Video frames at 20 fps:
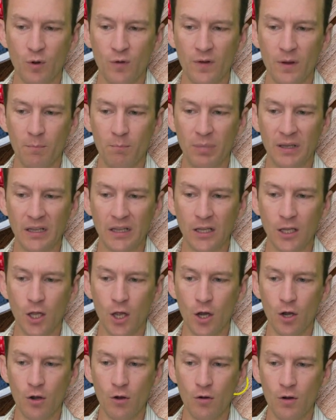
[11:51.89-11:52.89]
move it
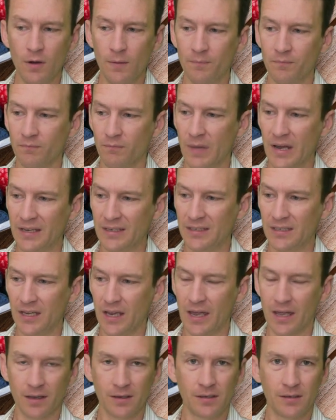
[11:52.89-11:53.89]
below my
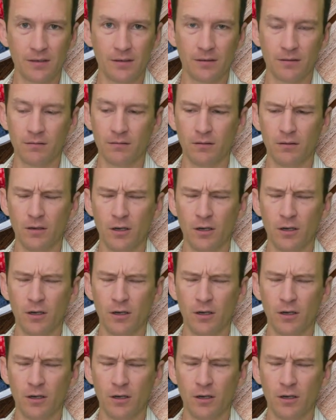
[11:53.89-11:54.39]
text